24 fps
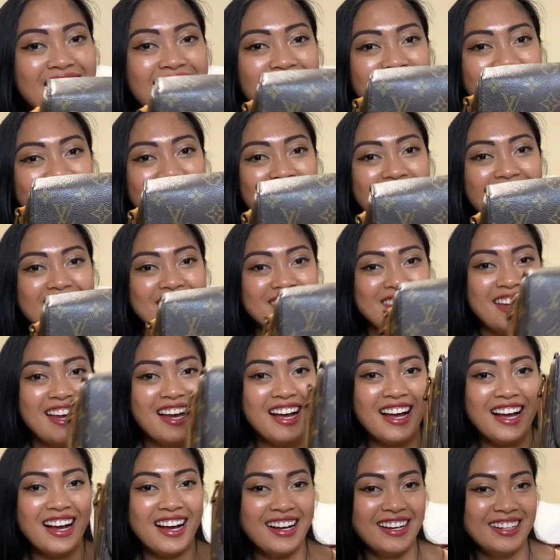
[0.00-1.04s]
And
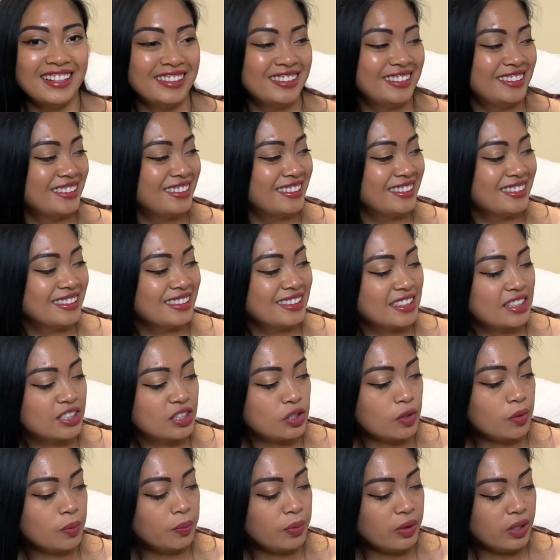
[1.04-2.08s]
yeah,
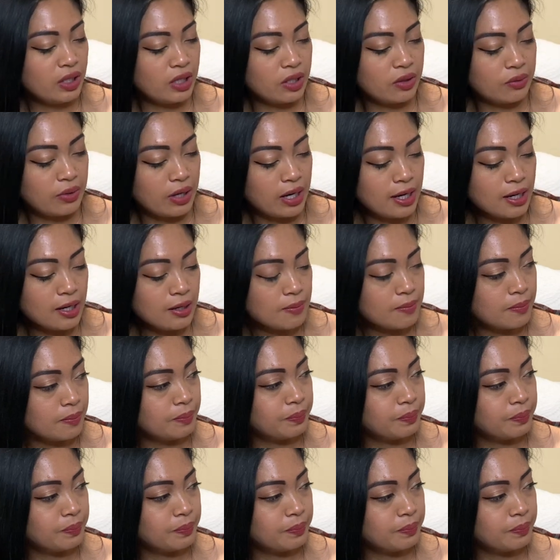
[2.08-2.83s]
so pretty, right?